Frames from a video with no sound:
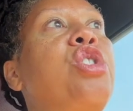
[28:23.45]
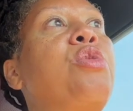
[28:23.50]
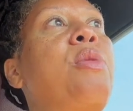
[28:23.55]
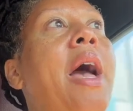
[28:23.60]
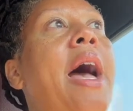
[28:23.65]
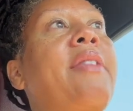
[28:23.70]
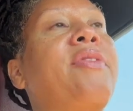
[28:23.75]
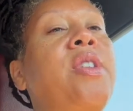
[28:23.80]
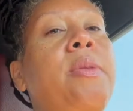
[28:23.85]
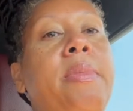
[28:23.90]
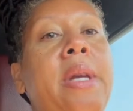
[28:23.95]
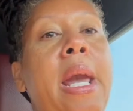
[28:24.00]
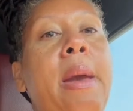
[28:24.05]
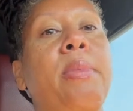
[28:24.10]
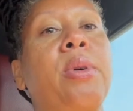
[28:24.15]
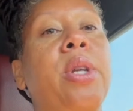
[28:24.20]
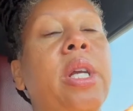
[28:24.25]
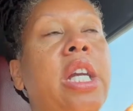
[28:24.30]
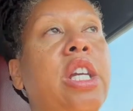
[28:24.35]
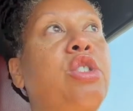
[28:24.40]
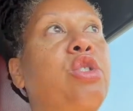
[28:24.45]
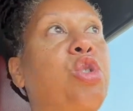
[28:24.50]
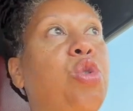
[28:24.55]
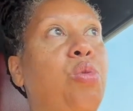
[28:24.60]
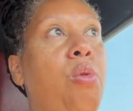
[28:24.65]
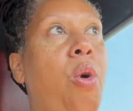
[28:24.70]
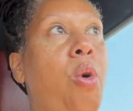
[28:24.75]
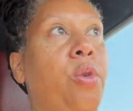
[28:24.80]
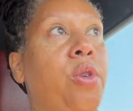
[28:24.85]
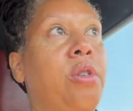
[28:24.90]
You have to be able to
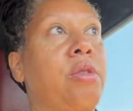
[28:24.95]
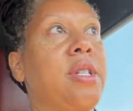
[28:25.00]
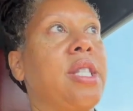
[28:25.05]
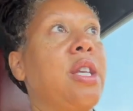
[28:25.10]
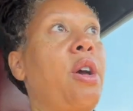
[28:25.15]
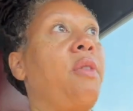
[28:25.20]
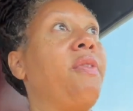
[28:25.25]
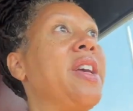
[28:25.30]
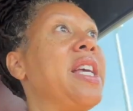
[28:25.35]
control yourself.